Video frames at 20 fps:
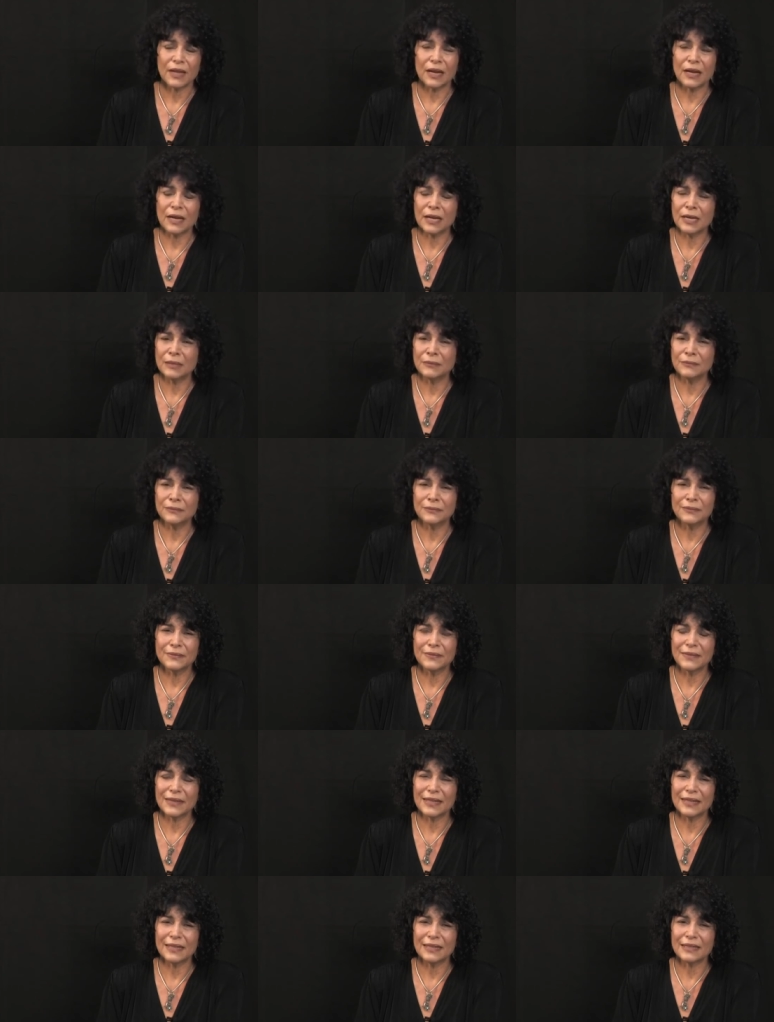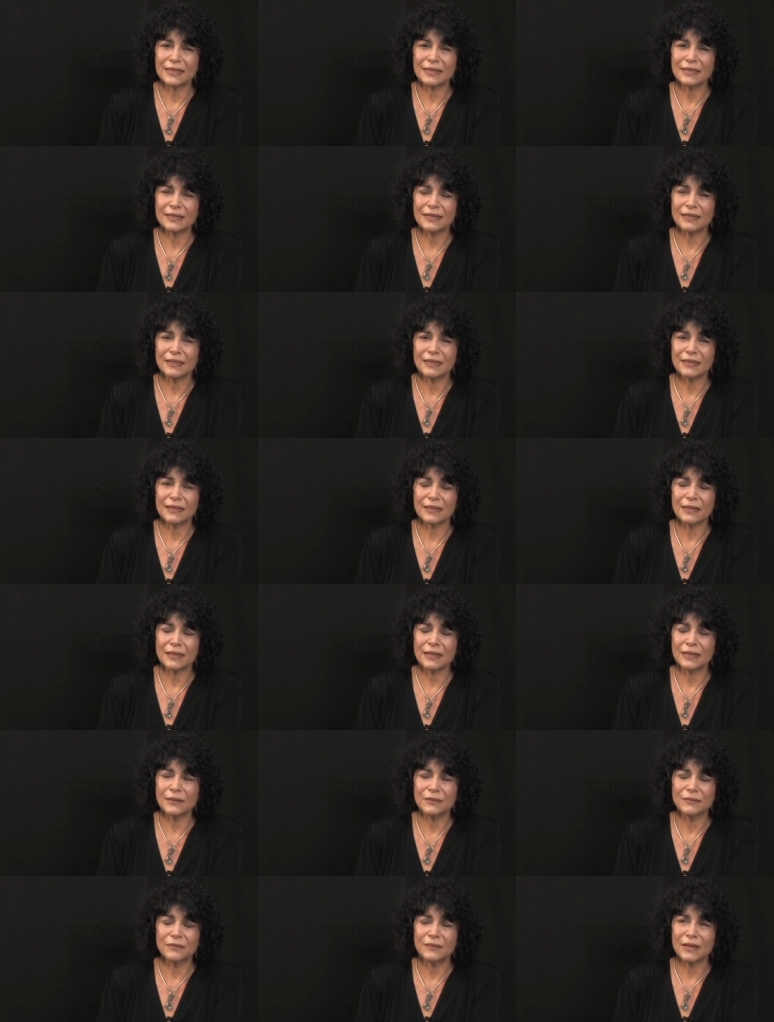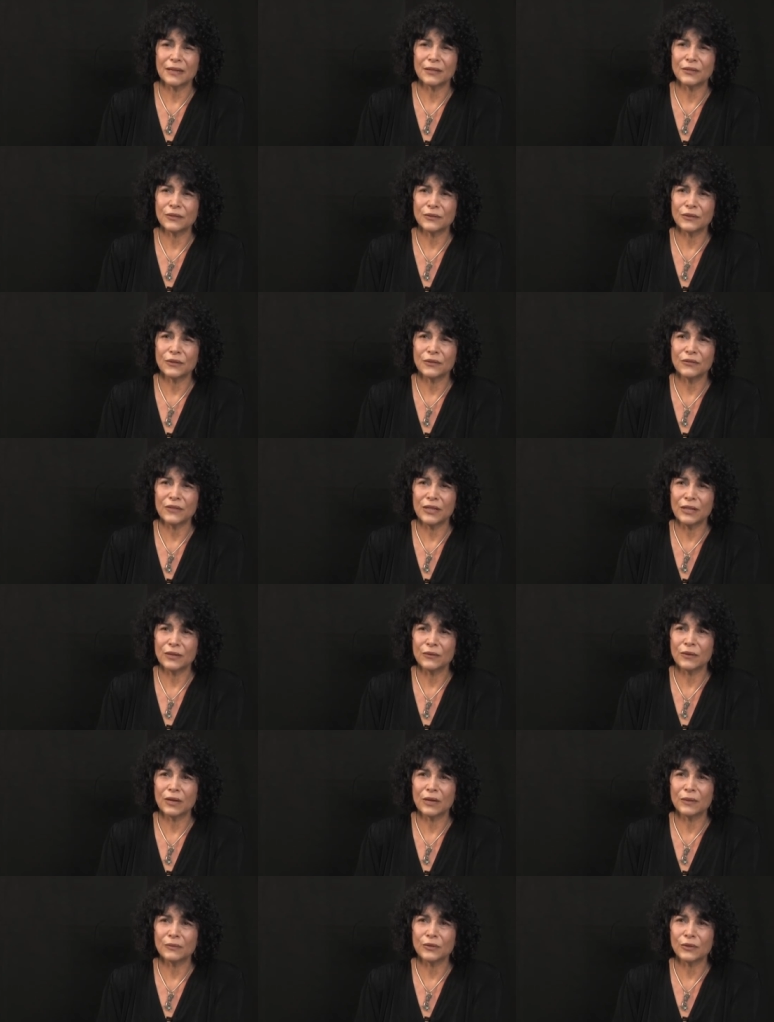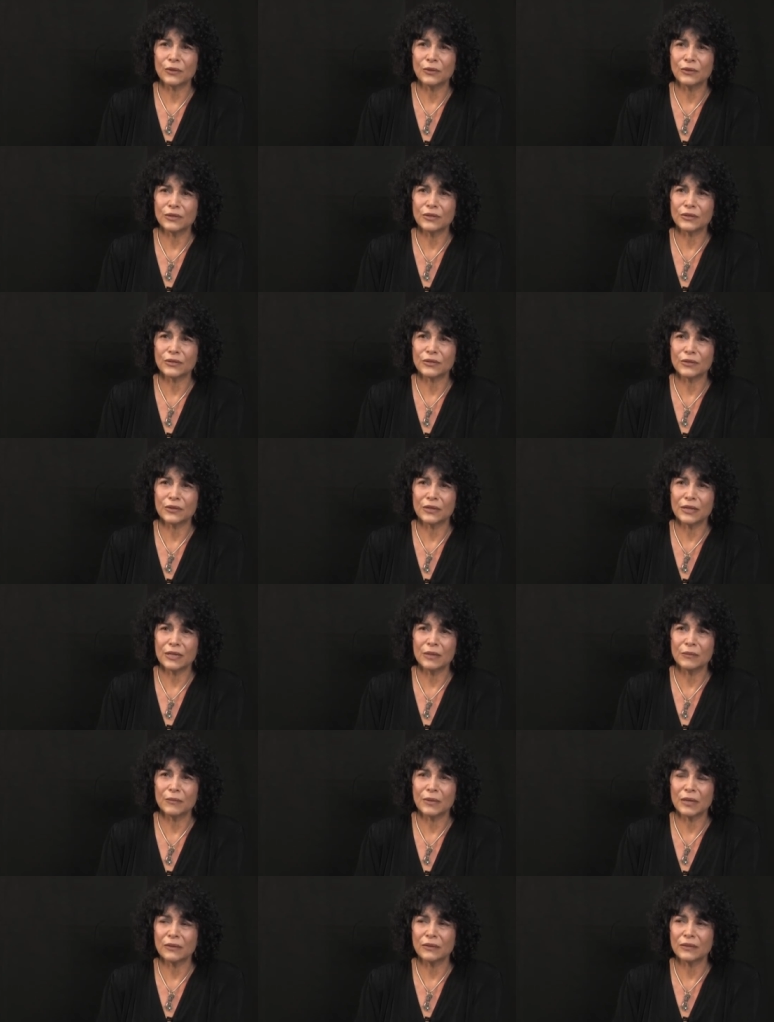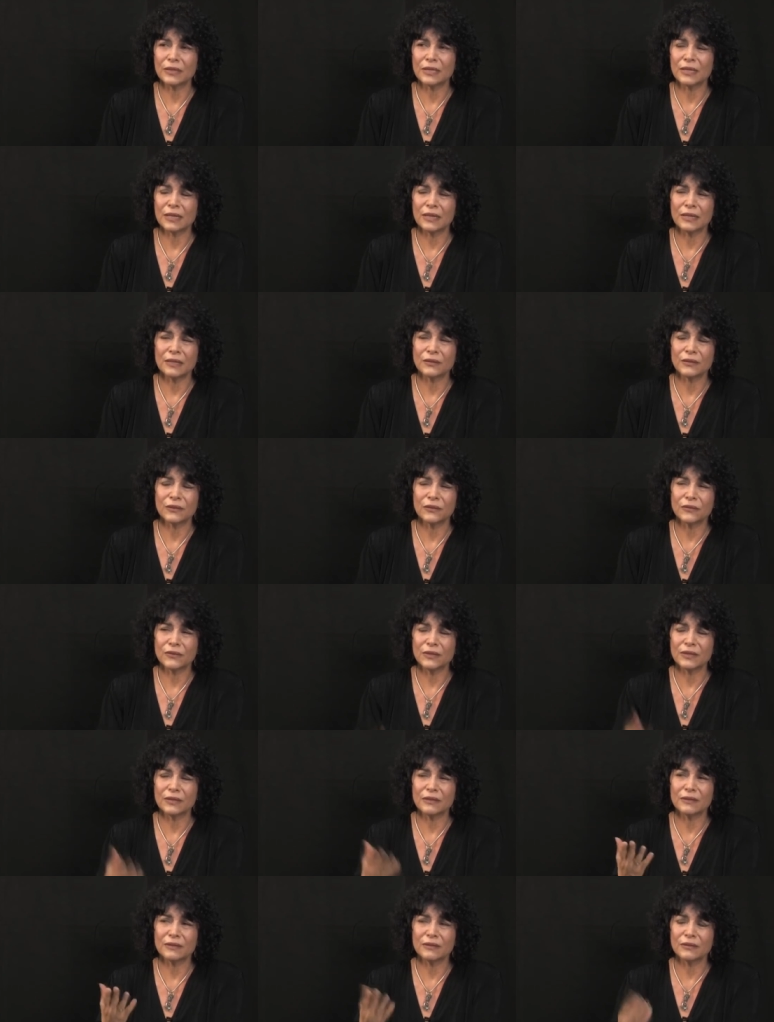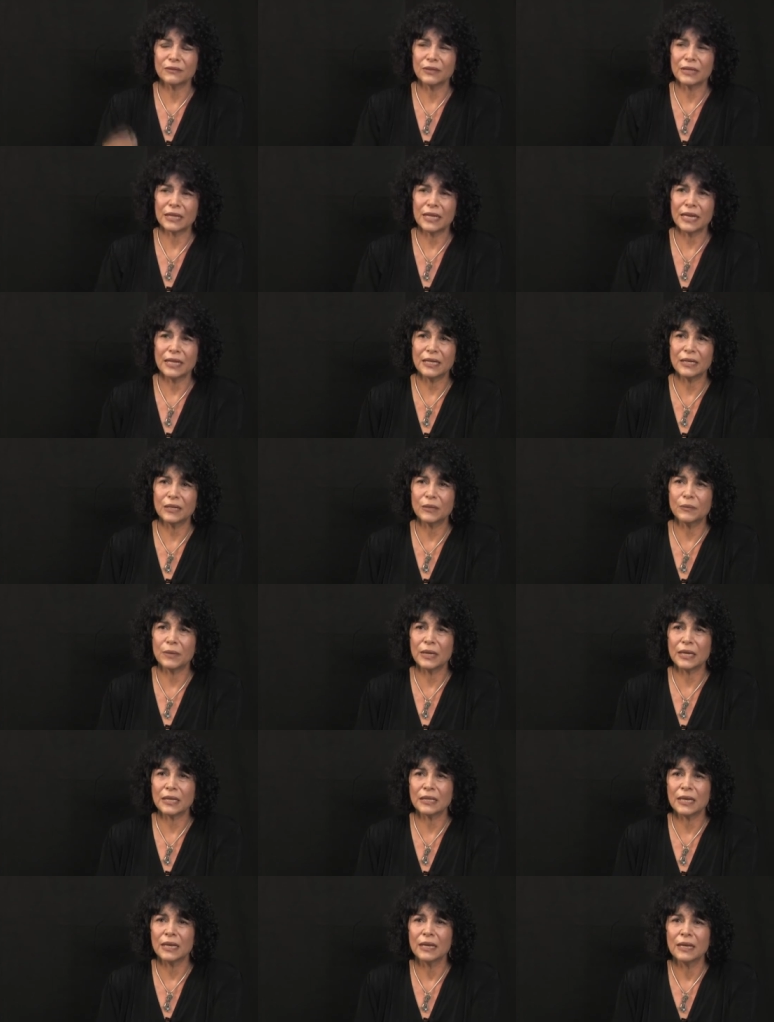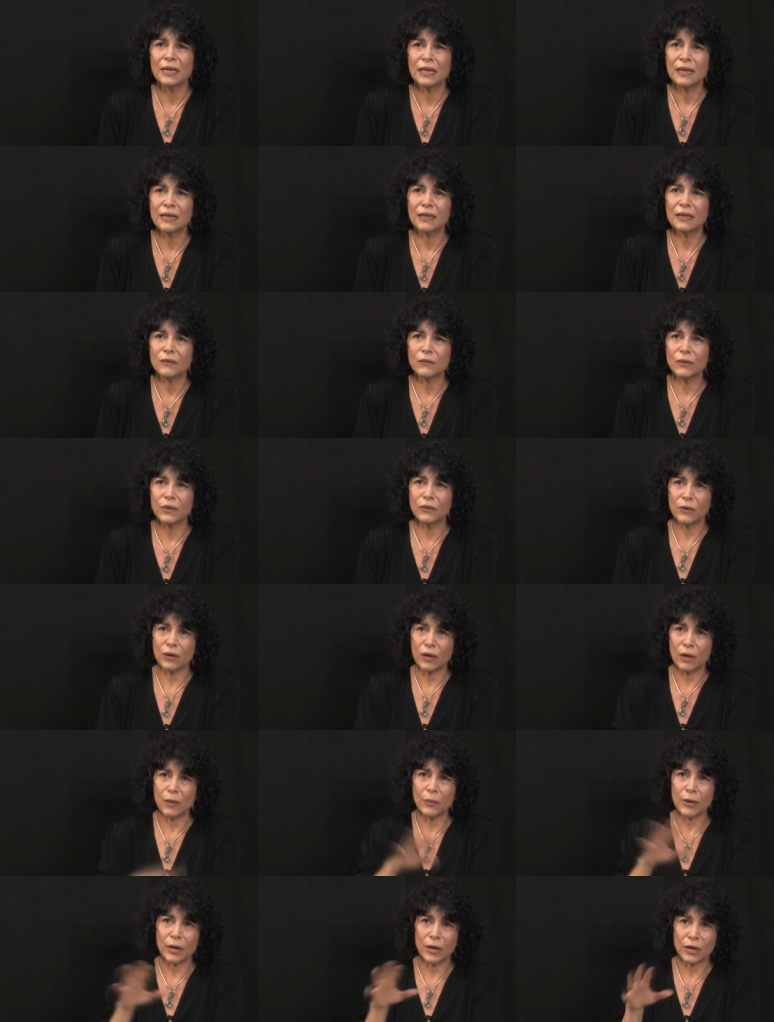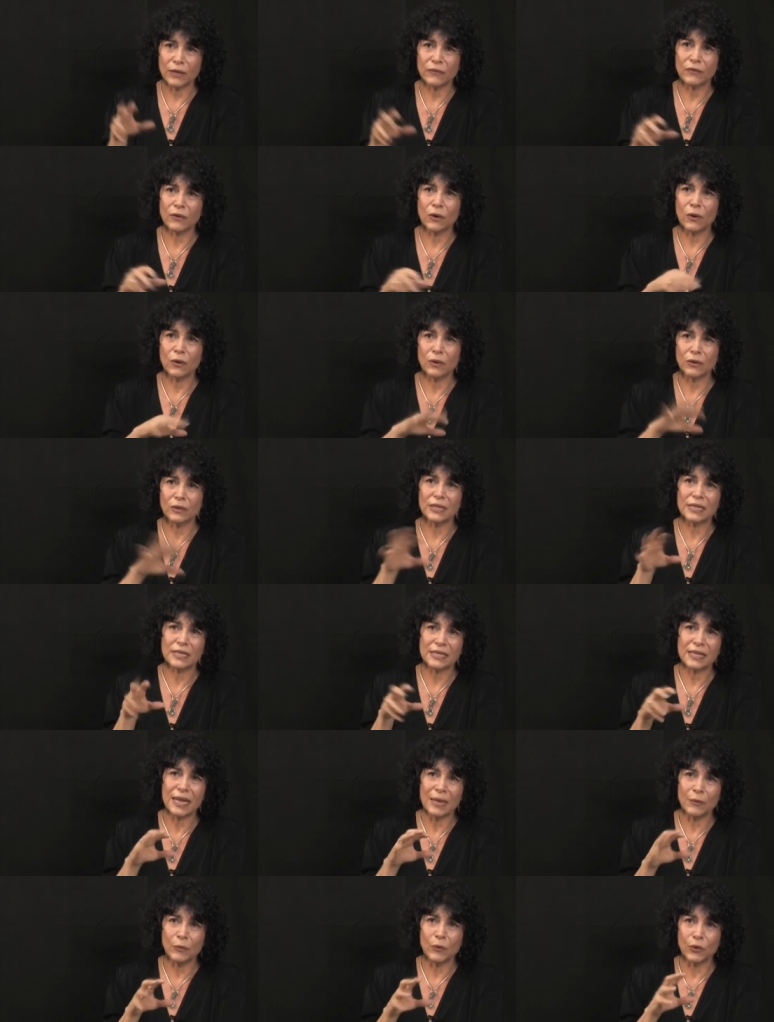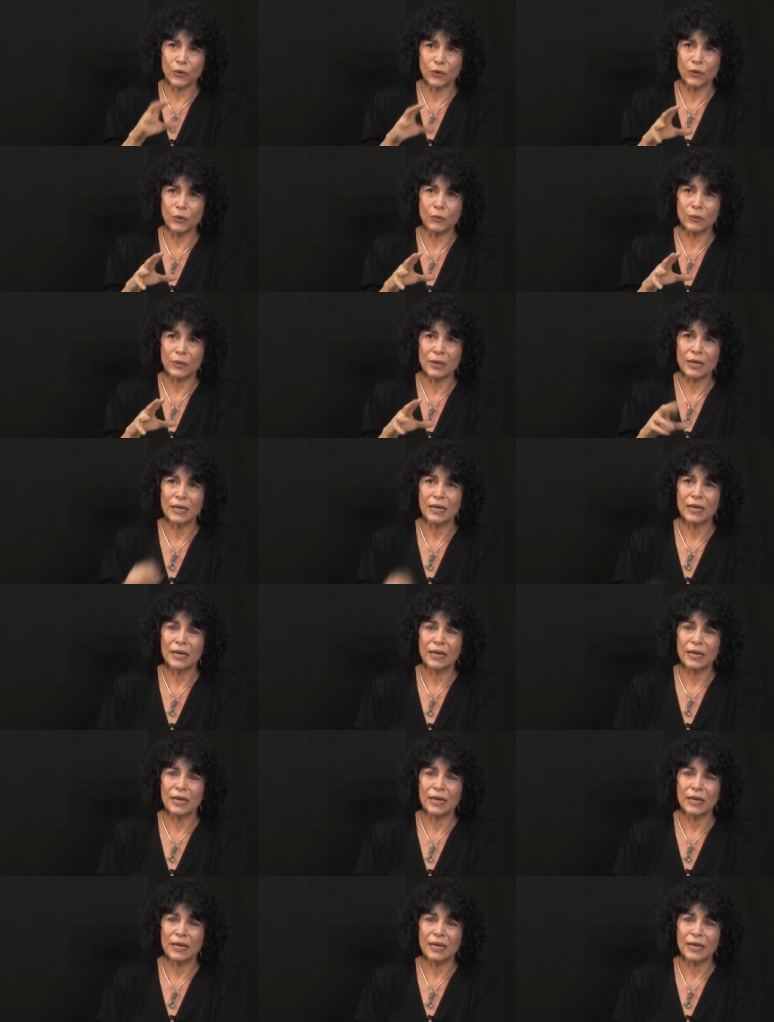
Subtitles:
I don't know if Ian Robb told the story about, I don't know if it related, but we were all part of the same group.